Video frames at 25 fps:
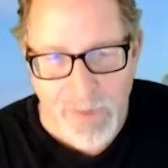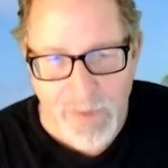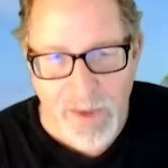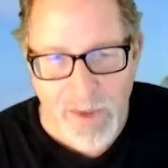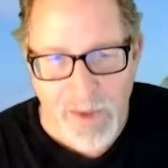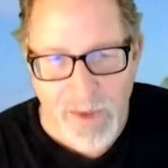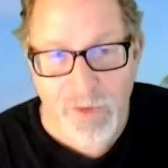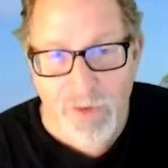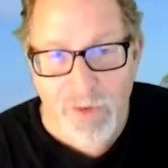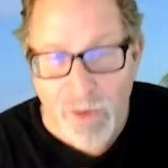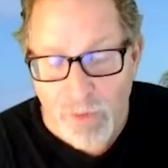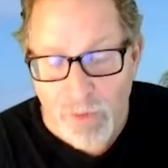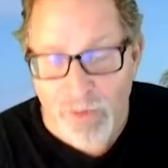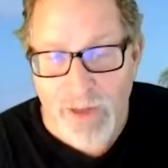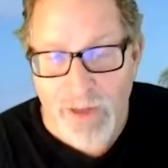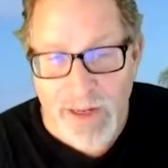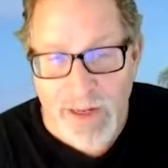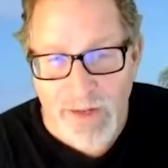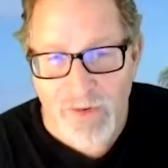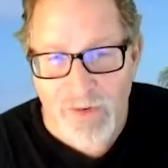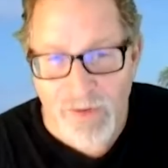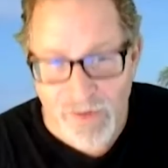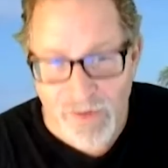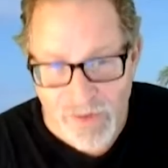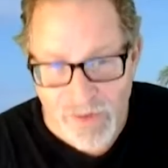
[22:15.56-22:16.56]
So to
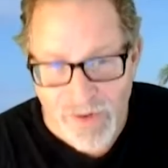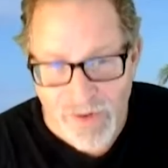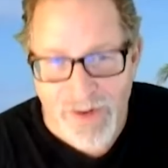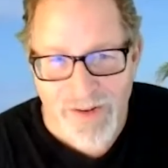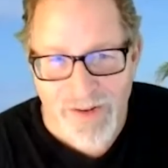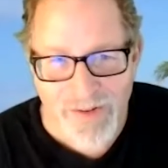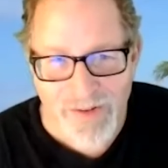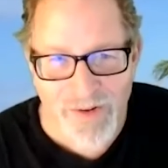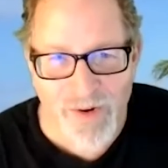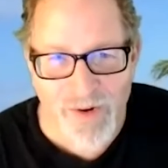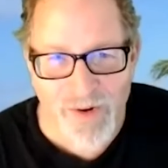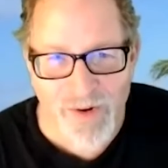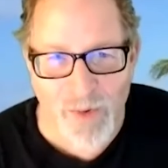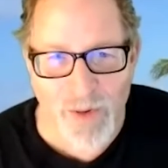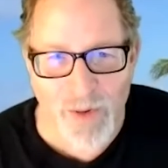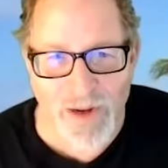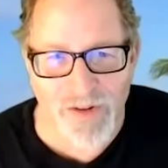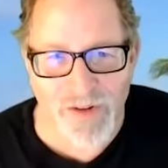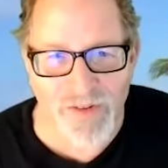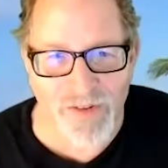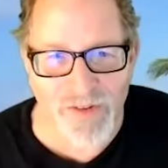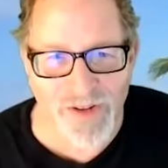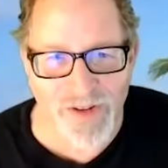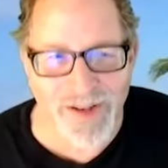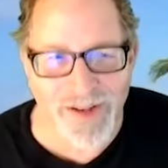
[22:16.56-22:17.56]
answer your
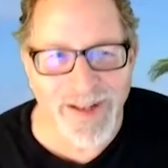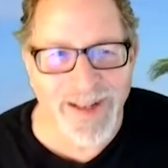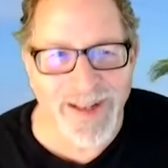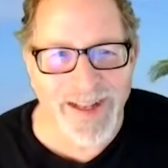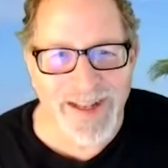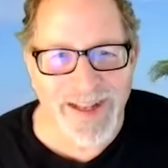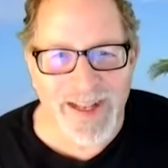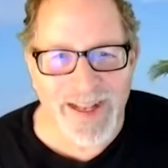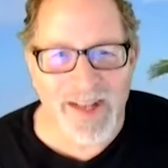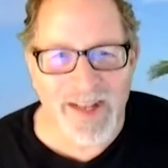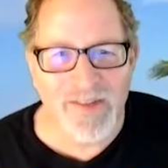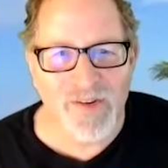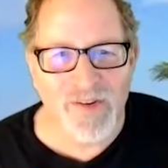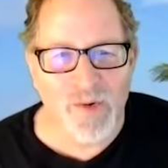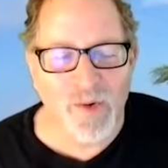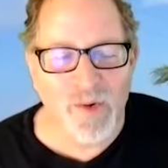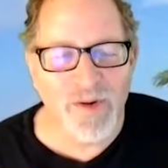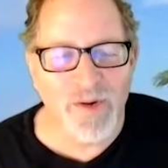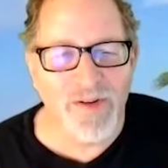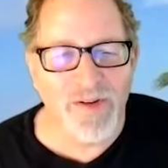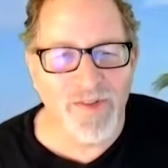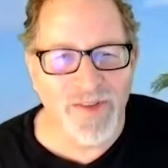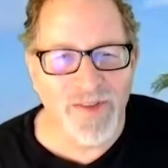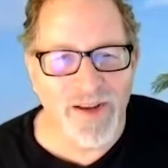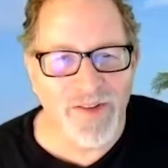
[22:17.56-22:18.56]
question, as an
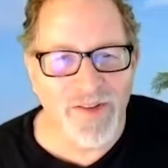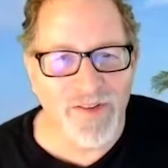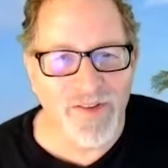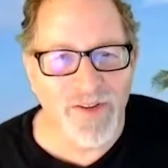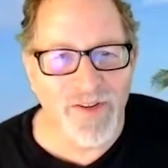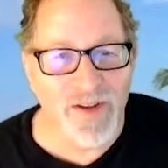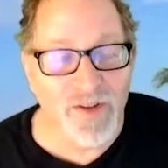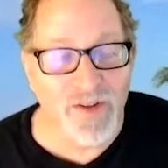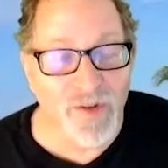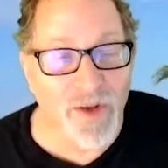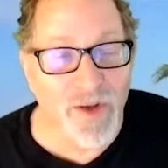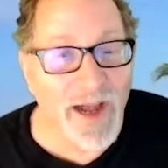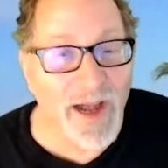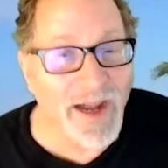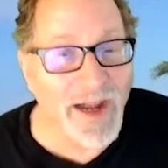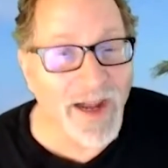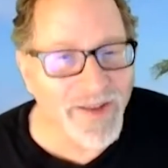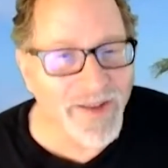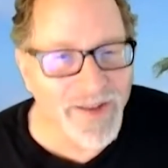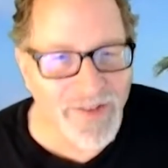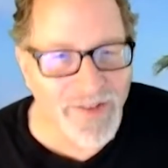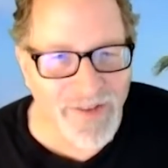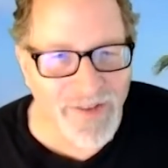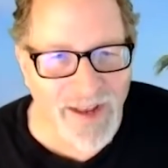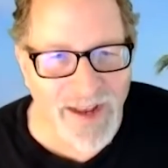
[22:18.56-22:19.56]
organization
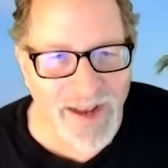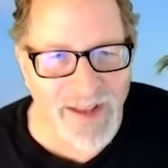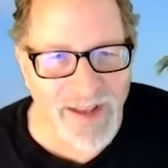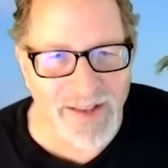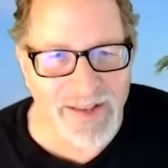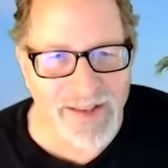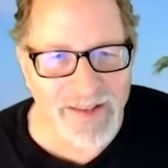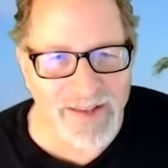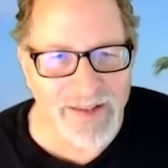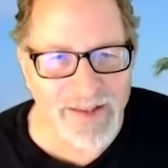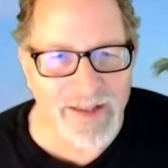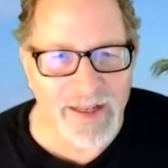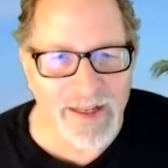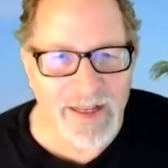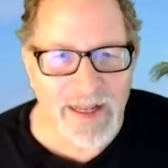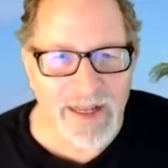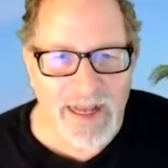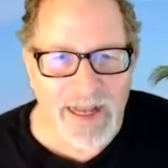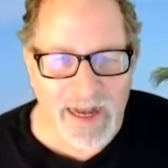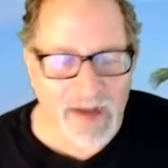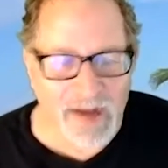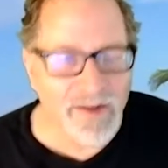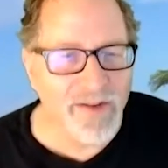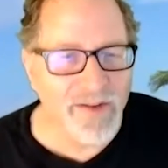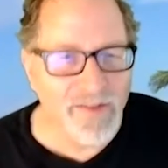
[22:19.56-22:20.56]
attracting talent,
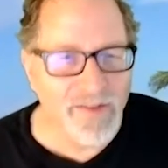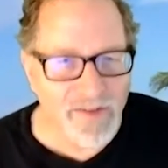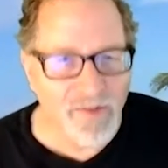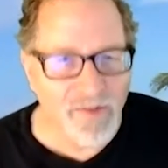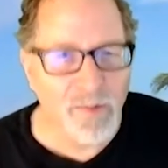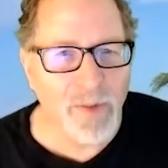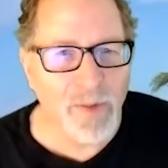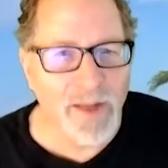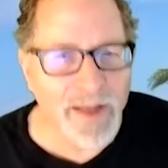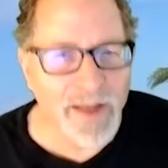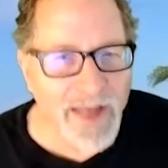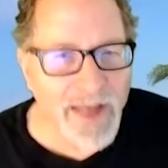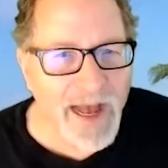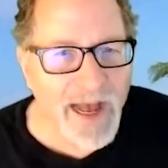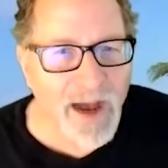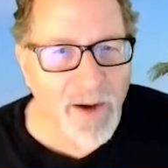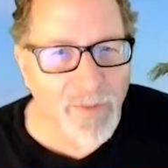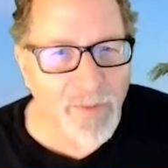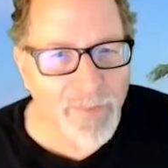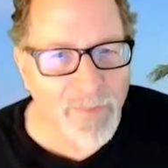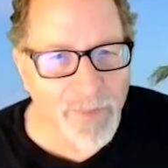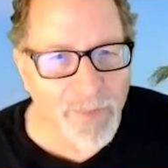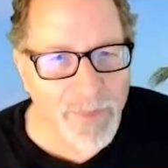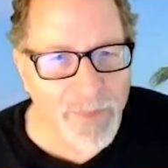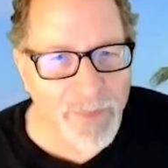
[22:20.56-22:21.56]
how does this play out?